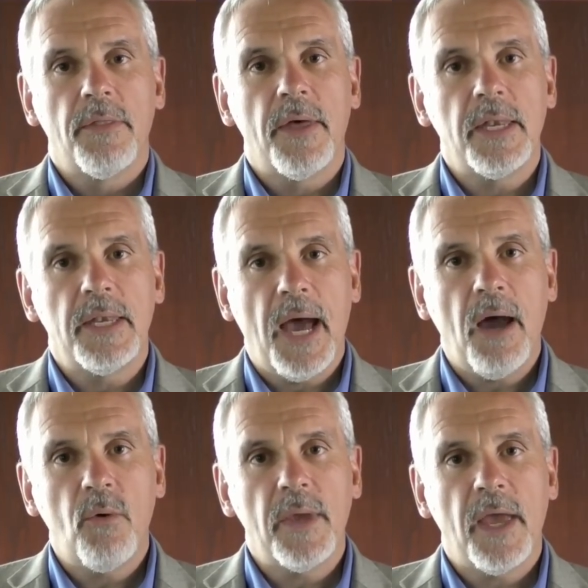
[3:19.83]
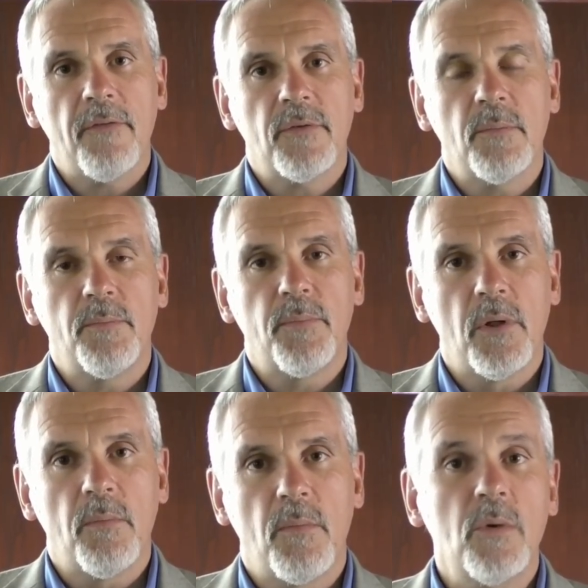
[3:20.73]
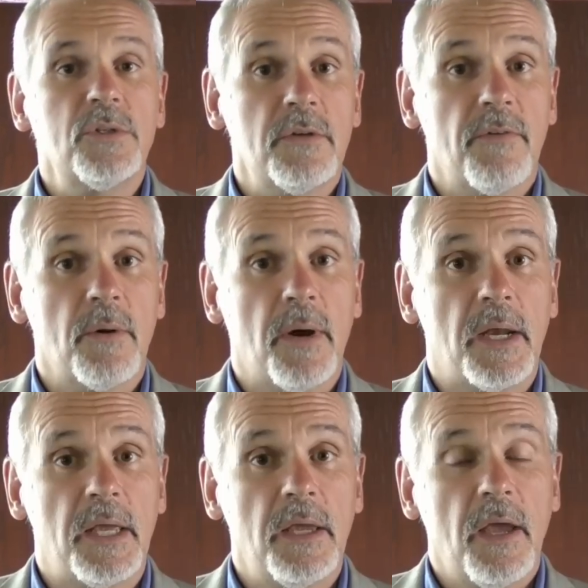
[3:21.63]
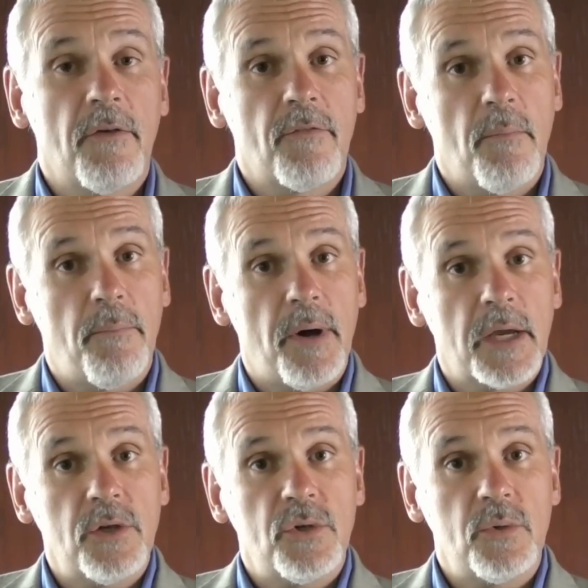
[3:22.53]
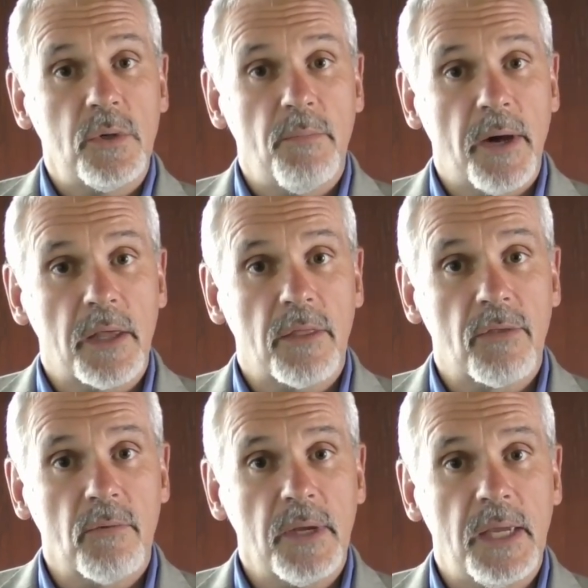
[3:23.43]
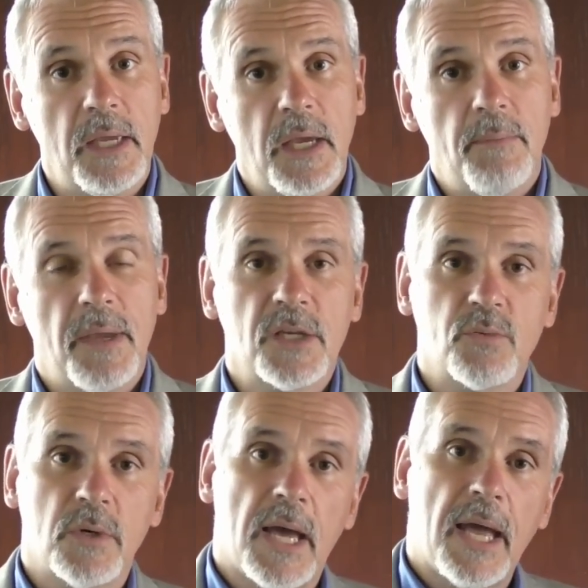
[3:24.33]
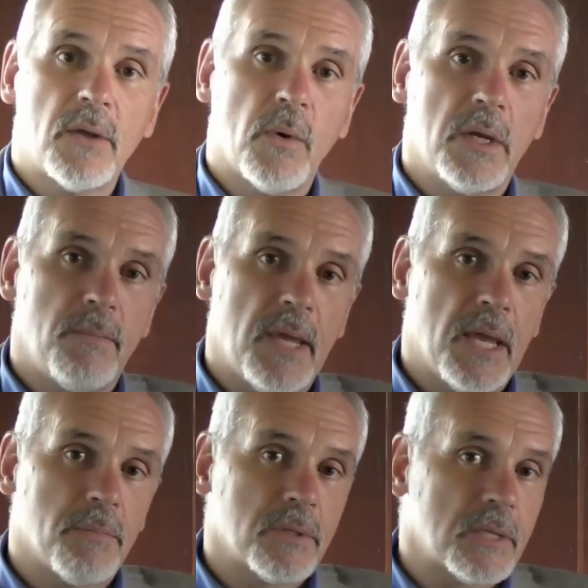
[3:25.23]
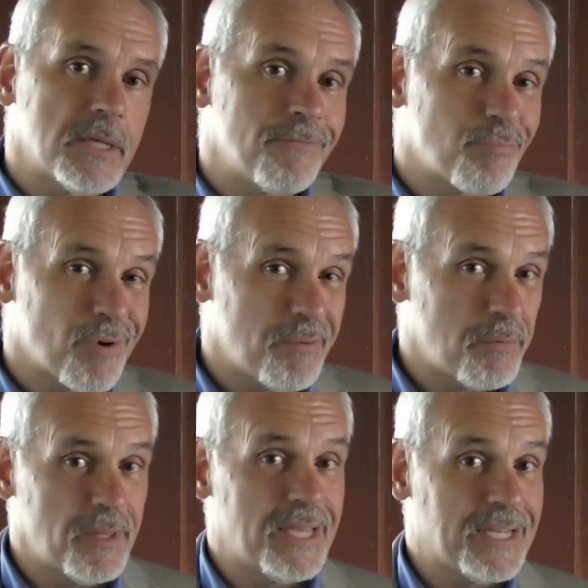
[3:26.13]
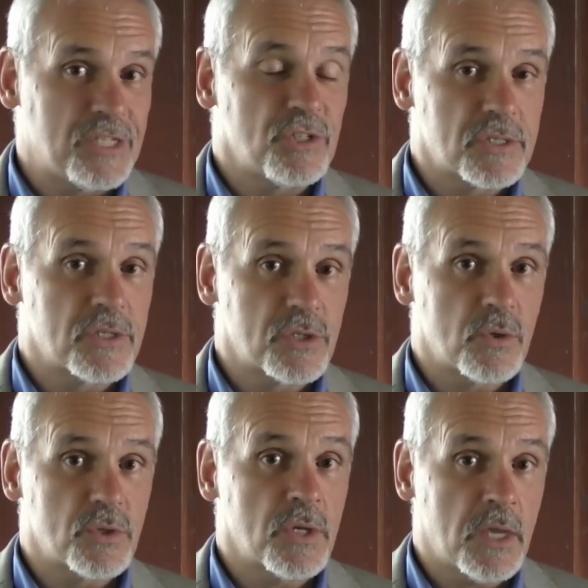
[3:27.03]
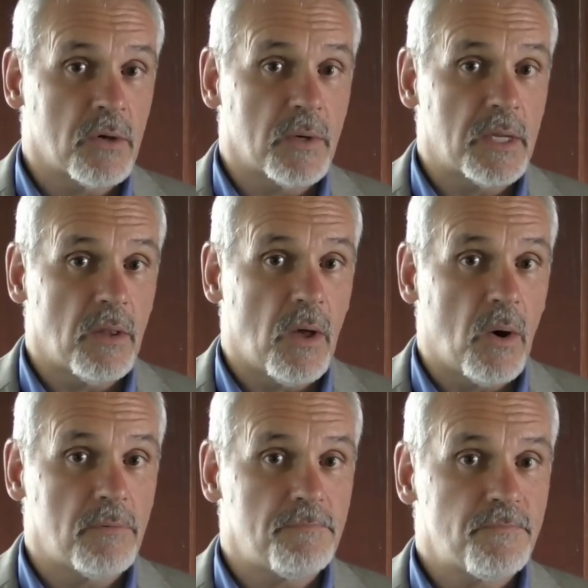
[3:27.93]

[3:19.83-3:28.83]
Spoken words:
that now we have to pull most of our money from bucket two and bucket three because we're not going to be able to live probably on just the Social Security alone.